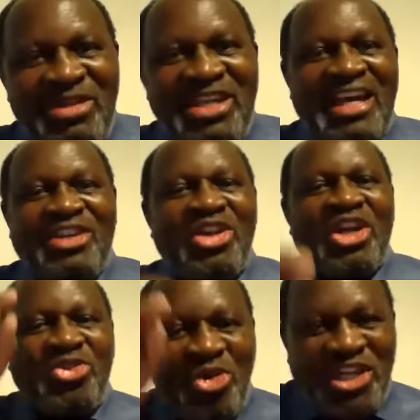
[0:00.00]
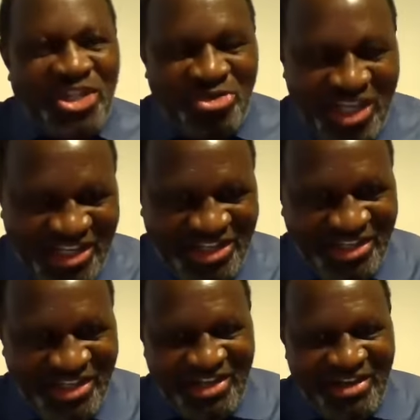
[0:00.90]
in me that you are talking to an
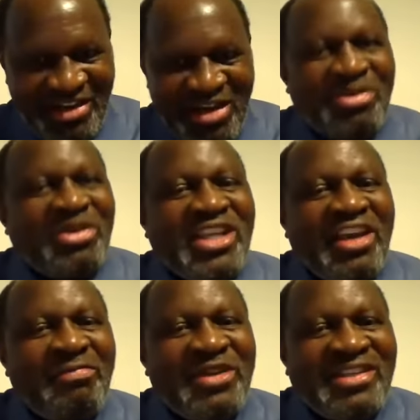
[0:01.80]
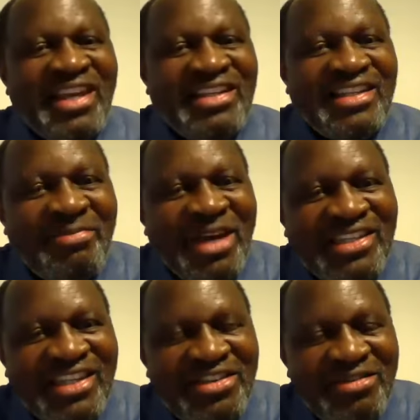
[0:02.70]
engineer because I have presented
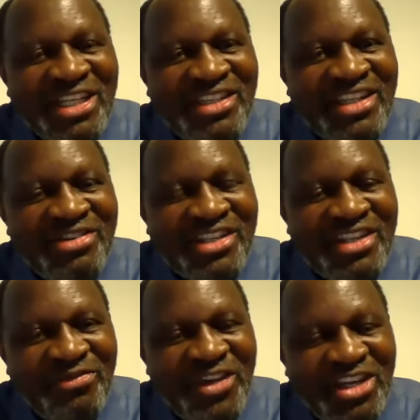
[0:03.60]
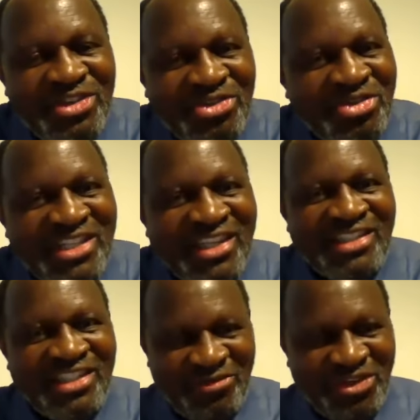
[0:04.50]
my degree certificate to you as
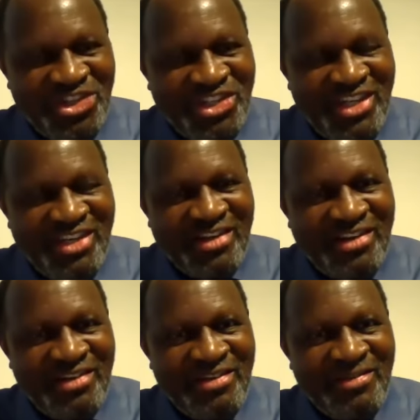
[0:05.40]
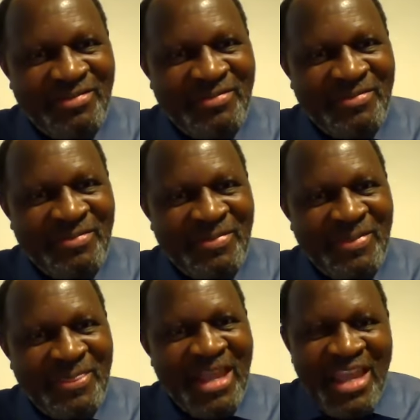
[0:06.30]
a civil engineer.
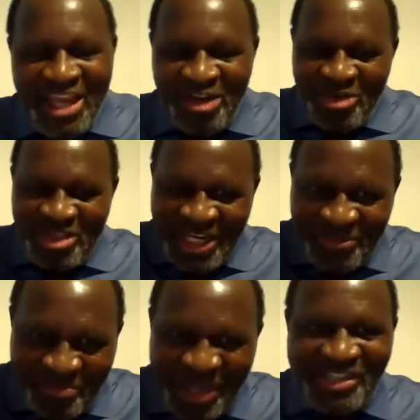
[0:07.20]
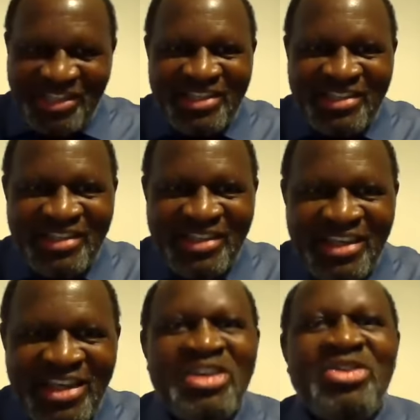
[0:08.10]
And on that basis,
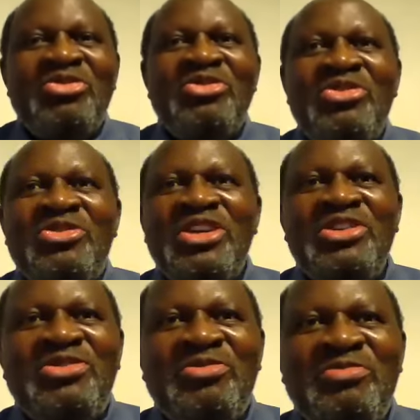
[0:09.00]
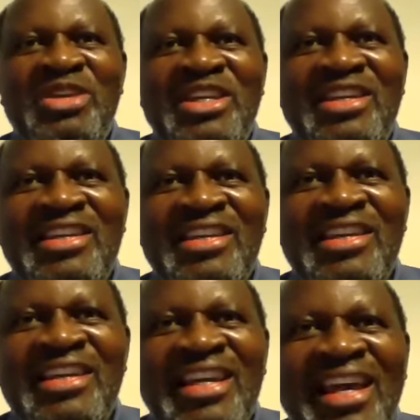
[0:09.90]
you look into me
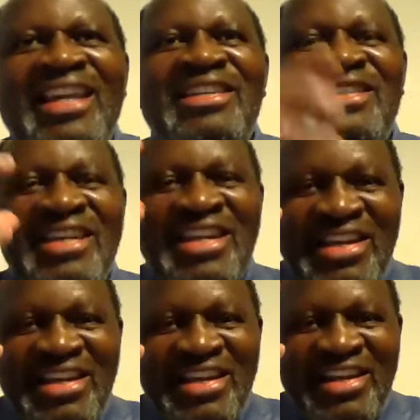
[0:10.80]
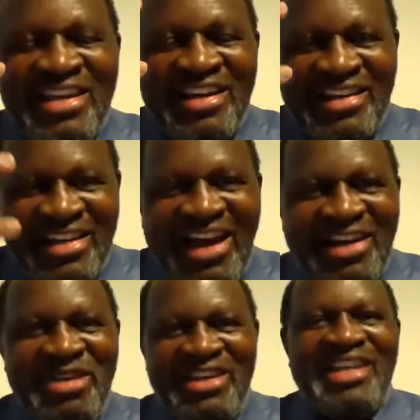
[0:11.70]
and regard
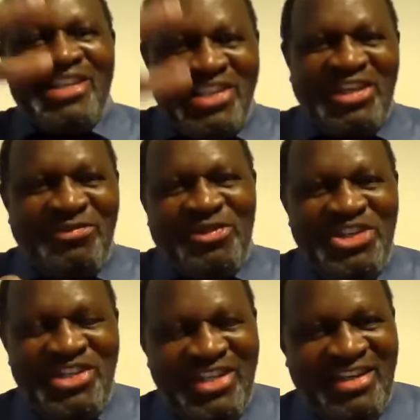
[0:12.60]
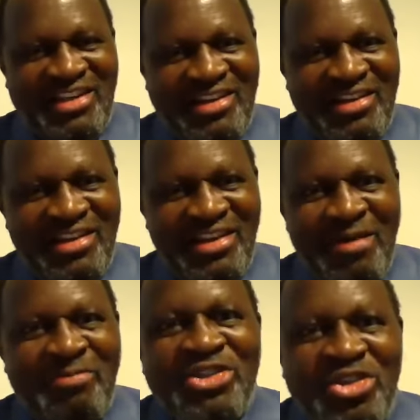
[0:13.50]
me as a civil engineer,
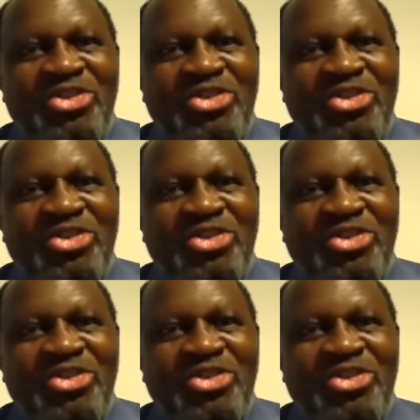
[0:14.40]
but